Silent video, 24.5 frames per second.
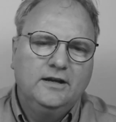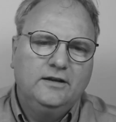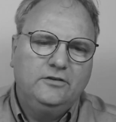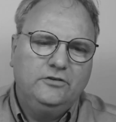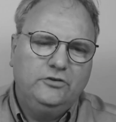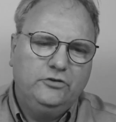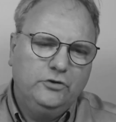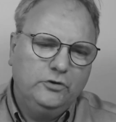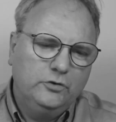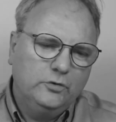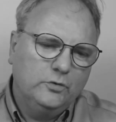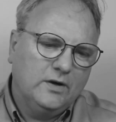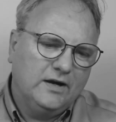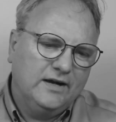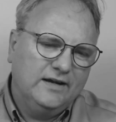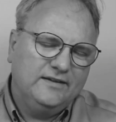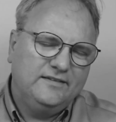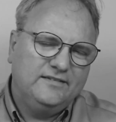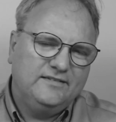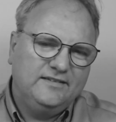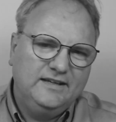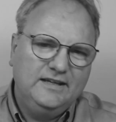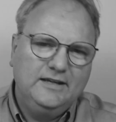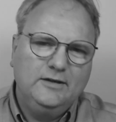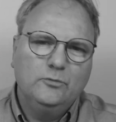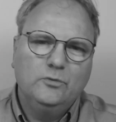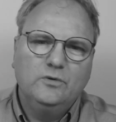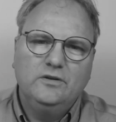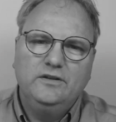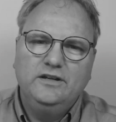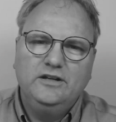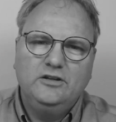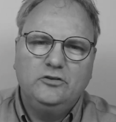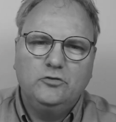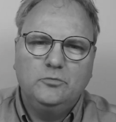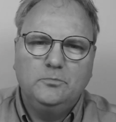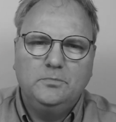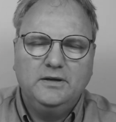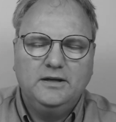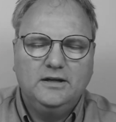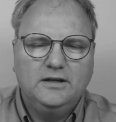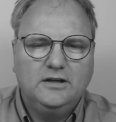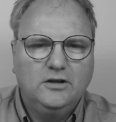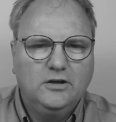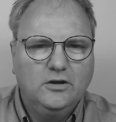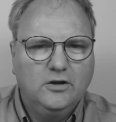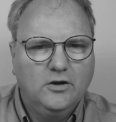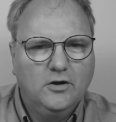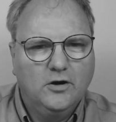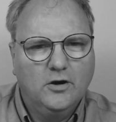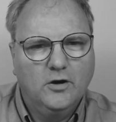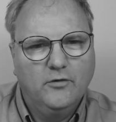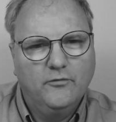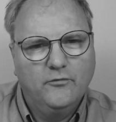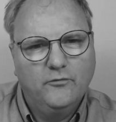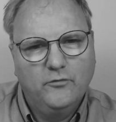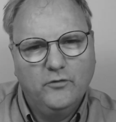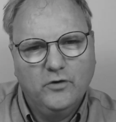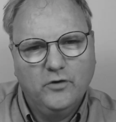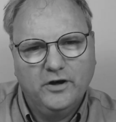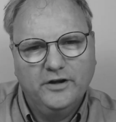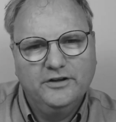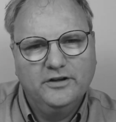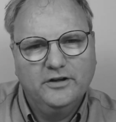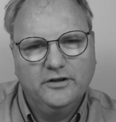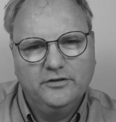UIC will need to be run